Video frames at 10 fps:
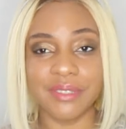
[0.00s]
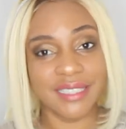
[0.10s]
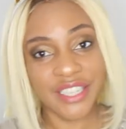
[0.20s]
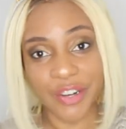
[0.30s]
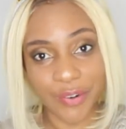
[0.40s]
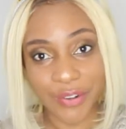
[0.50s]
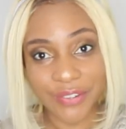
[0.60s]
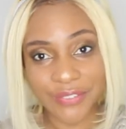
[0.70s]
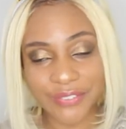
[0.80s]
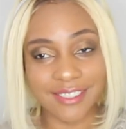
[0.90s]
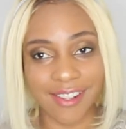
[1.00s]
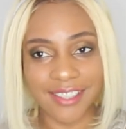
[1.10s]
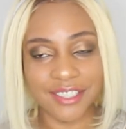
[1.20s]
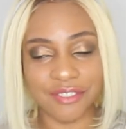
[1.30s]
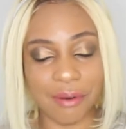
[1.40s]
zero
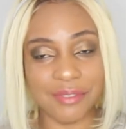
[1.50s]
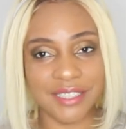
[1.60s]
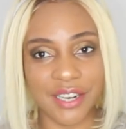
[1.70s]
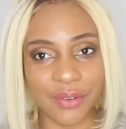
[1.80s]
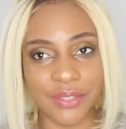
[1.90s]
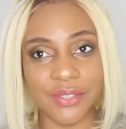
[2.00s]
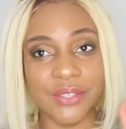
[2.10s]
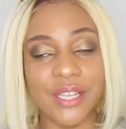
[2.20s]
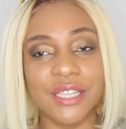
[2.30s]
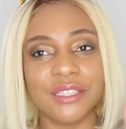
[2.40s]
dollars, from zero